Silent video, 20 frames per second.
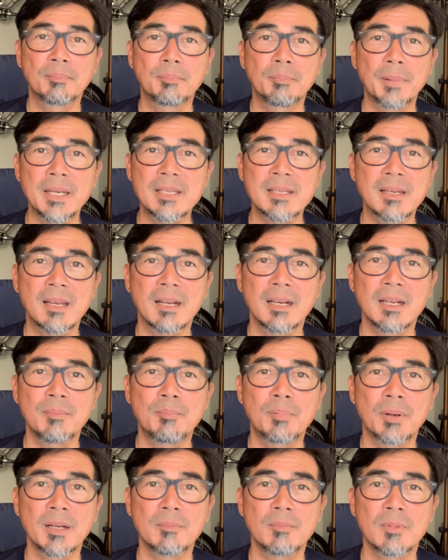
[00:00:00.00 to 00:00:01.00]
Basically,
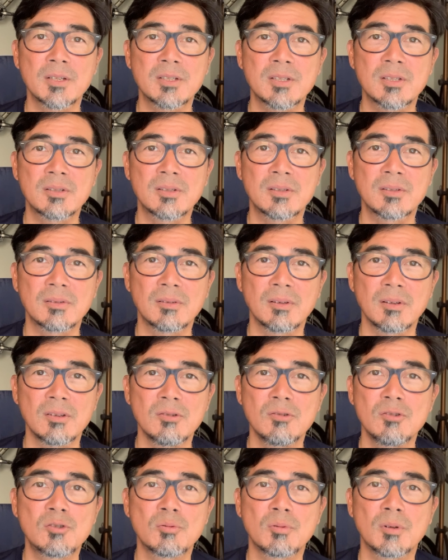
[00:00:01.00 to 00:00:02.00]
pretty much the
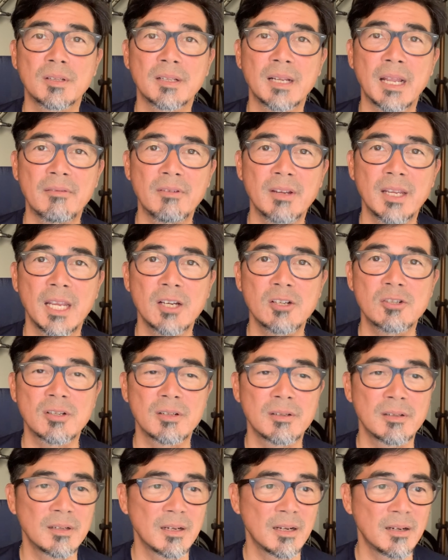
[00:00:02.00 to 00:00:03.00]
usual
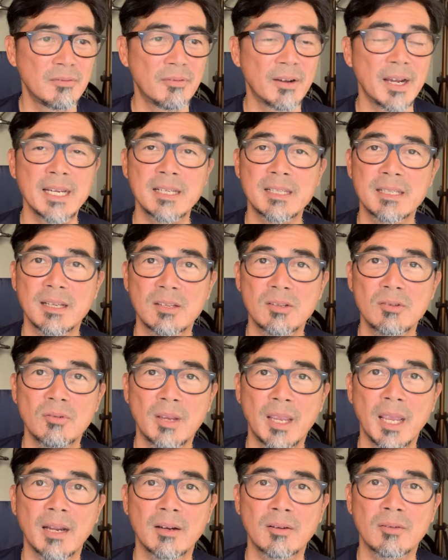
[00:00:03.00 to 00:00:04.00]
navigation advice that you
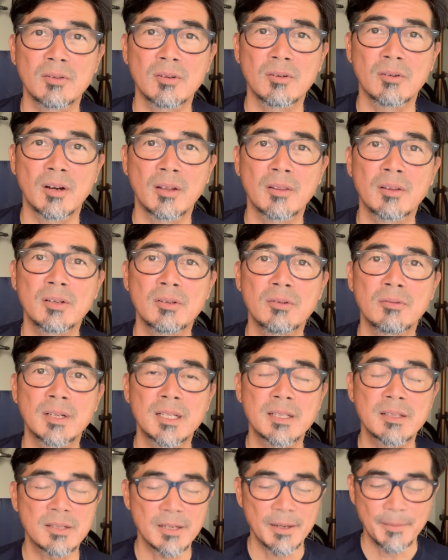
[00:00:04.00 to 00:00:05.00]
get on your other
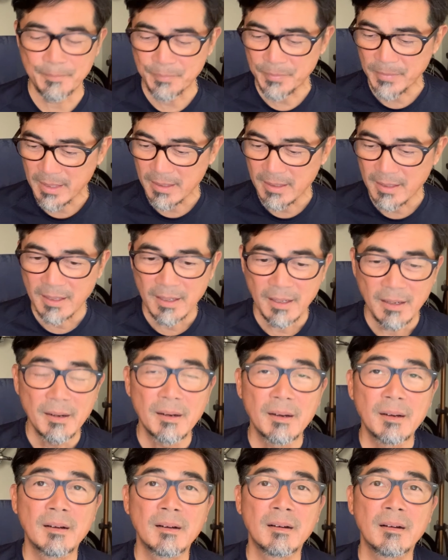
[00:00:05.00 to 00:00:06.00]
units.
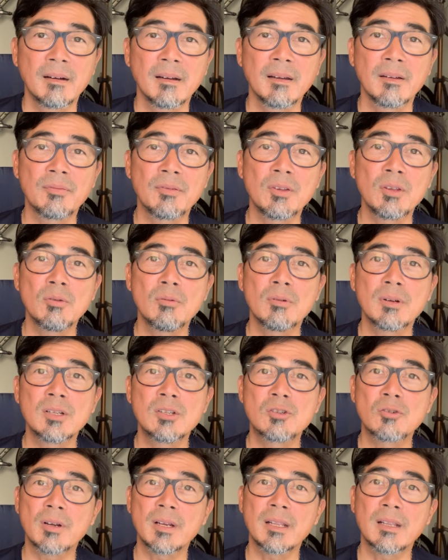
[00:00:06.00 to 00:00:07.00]
If you
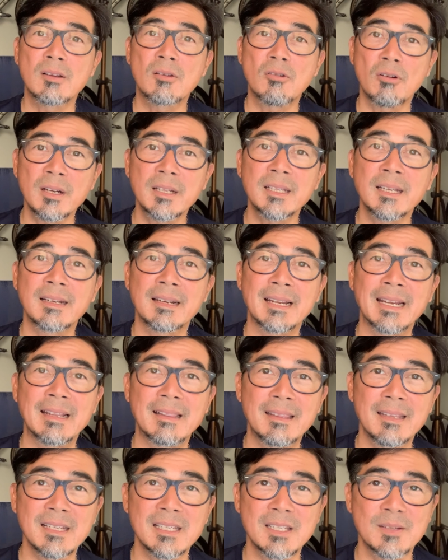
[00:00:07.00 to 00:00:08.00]
enjoy content
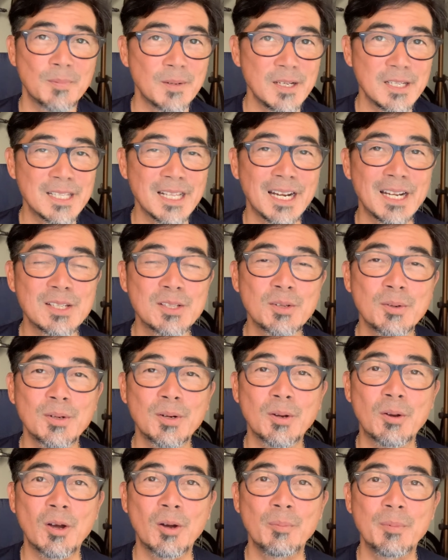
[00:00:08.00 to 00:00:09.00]
like this, please let us know in
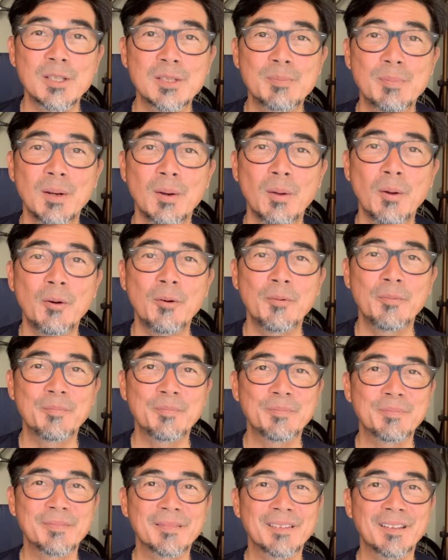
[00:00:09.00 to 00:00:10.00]
the comments below.
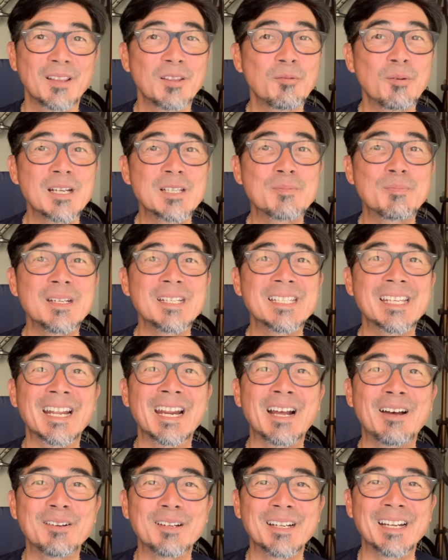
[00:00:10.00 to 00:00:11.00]
Otherwise, please
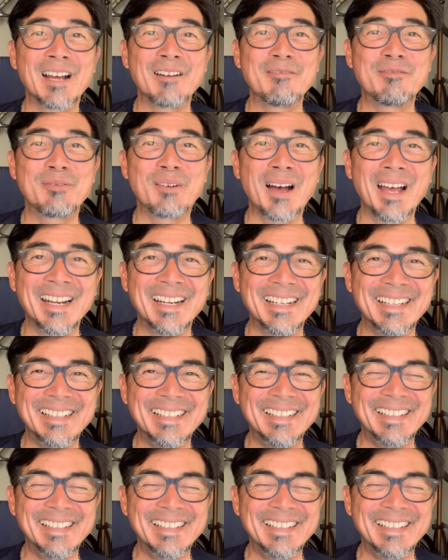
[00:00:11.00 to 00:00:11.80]
head out and have fun.